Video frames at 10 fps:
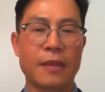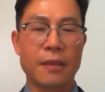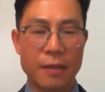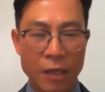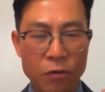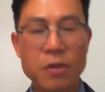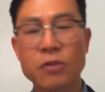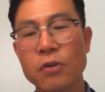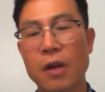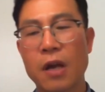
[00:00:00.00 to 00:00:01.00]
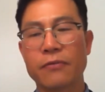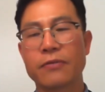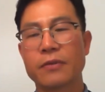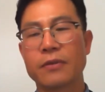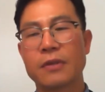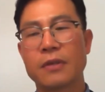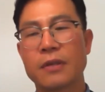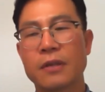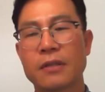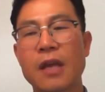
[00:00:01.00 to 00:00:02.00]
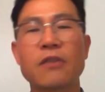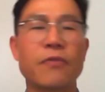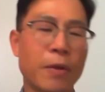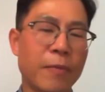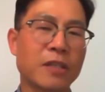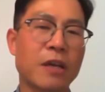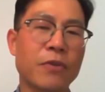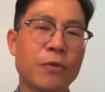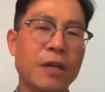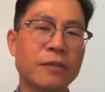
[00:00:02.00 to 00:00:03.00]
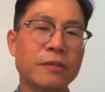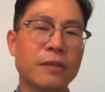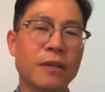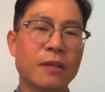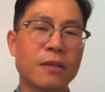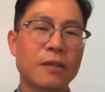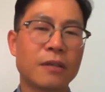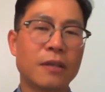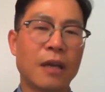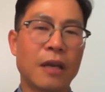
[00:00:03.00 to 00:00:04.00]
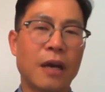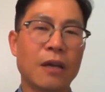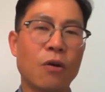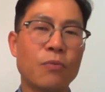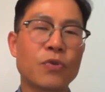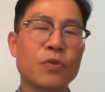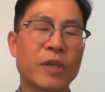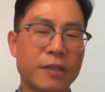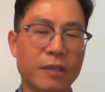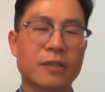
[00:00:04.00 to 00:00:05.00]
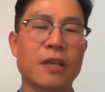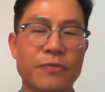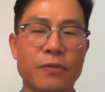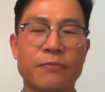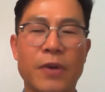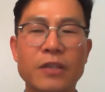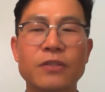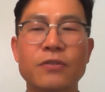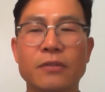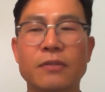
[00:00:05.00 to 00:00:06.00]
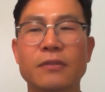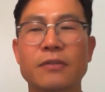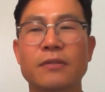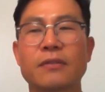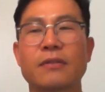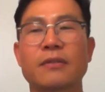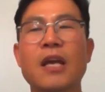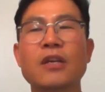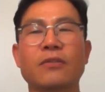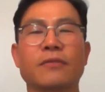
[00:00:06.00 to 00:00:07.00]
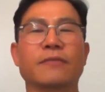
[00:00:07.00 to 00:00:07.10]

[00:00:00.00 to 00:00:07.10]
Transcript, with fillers: including your life thank you very much everyone and I hope you'll be successful very soon. Thank you.